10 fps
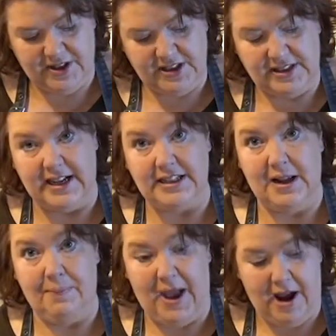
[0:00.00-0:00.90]
This is actually
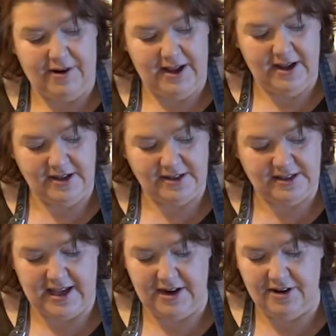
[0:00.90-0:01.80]
a perry
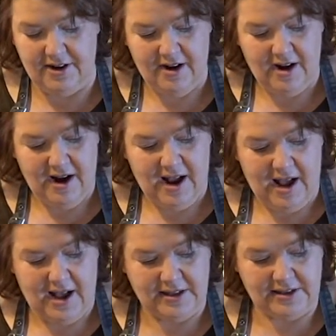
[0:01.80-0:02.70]
cider,
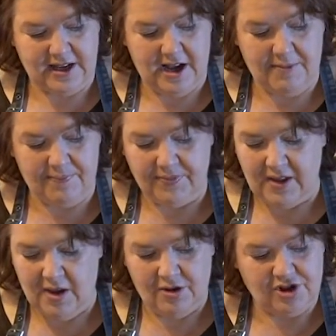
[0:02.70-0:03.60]
and
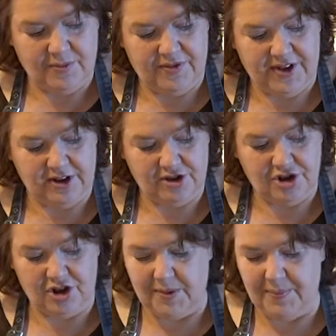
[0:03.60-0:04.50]
some of it
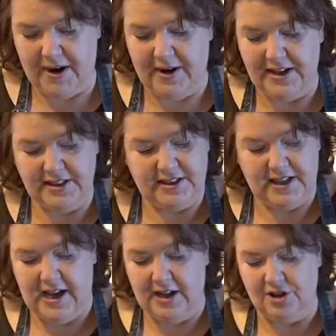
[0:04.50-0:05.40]
juniper berries
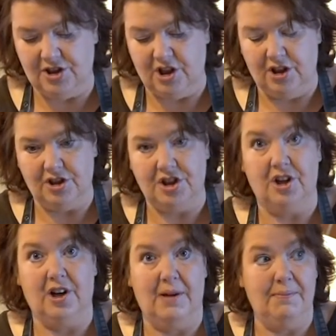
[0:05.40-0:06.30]
and salt and
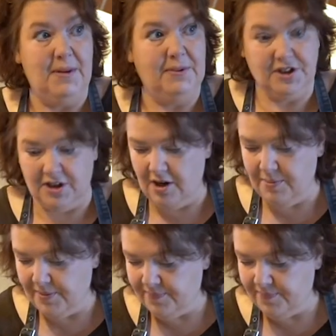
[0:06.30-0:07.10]
sugar and maple syrup.